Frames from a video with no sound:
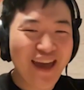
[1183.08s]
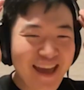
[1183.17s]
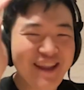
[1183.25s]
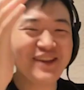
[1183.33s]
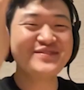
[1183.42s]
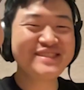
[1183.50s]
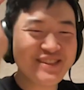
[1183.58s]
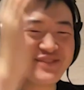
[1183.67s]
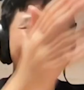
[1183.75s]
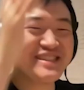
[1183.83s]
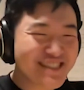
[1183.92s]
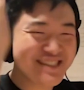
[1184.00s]
NFT
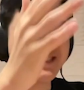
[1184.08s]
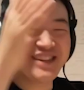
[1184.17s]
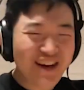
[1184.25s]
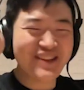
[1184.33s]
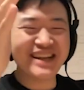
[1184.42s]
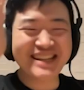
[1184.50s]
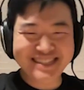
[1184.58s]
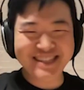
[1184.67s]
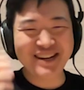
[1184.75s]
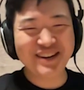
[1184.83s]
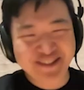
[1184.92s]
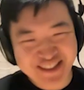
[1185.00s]
physical, oh, let's
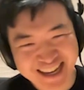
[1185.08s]
go.